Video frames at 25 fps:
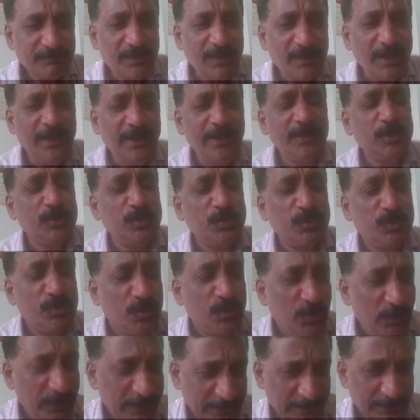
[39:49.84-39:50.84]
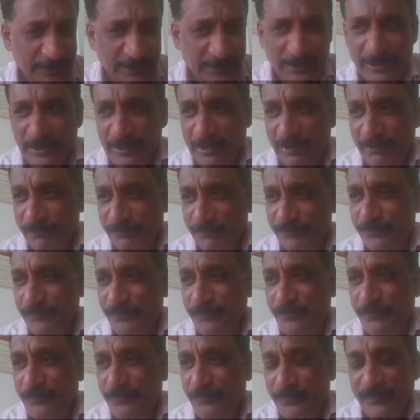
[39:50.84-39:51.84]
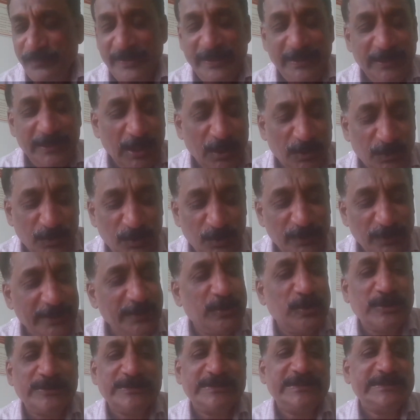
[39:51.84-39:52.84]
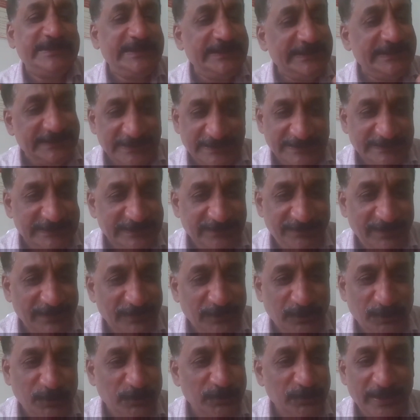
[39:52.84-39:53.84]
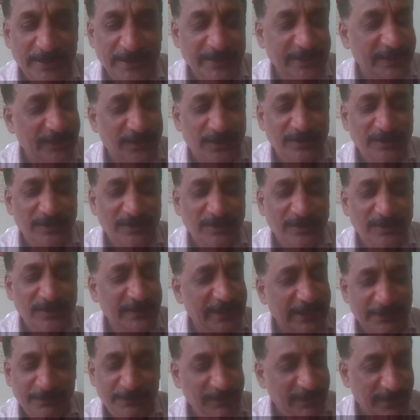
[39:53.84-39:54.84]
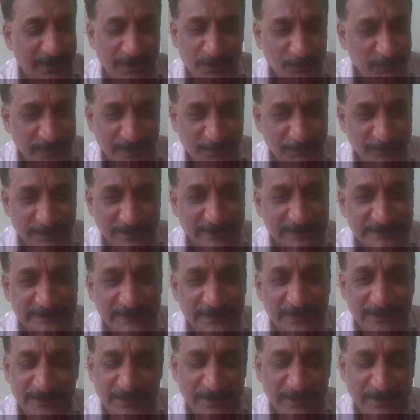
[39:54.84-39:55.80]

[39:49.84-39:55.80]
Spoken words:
and going free downloading courses is easy way to do that, and all that will not work because it